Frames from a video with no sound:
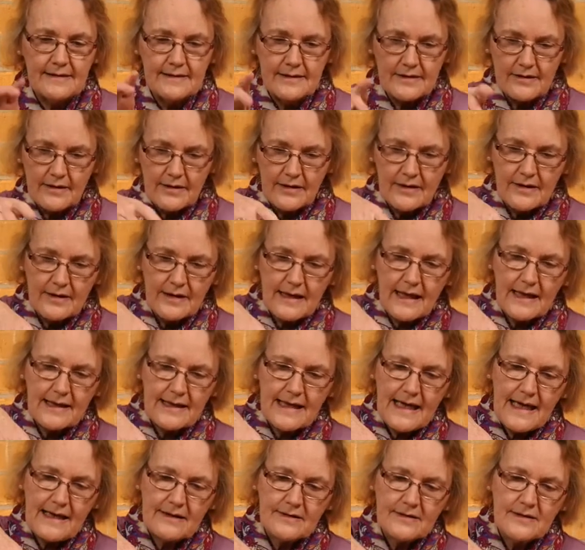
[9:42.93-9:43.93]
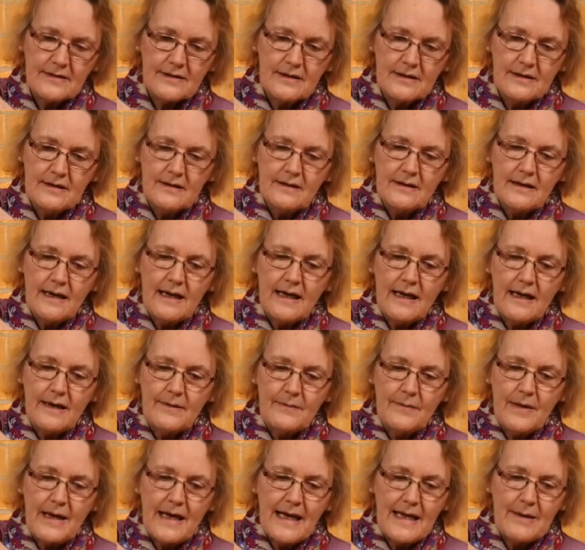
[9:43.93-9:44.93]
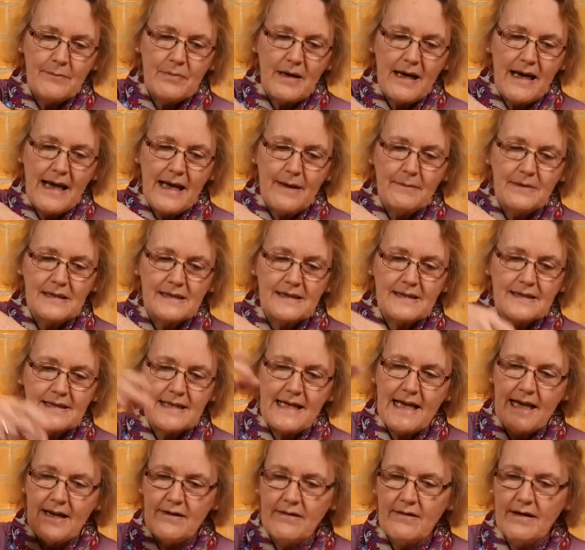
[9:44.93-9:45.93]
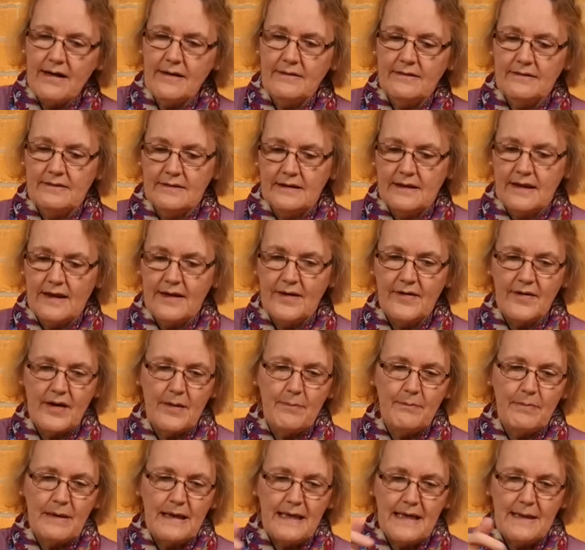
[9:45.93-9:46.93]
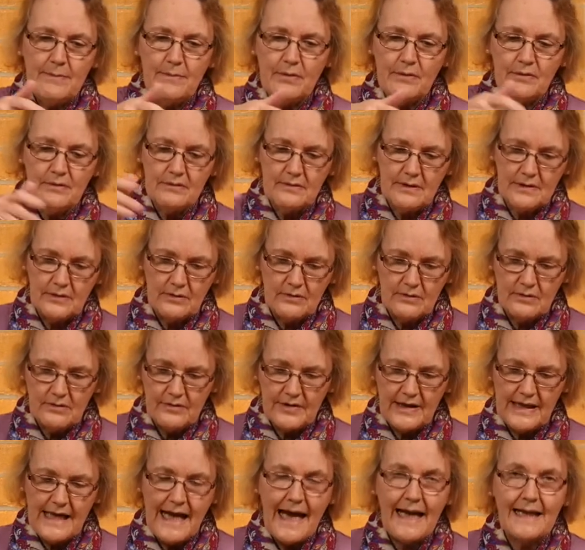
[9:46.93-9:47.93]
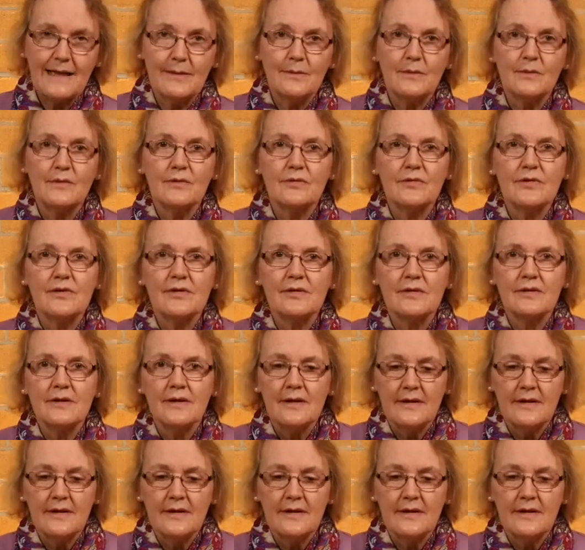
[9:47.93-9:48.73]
So you can cut out Abraham and Sarah and the people and all the animals,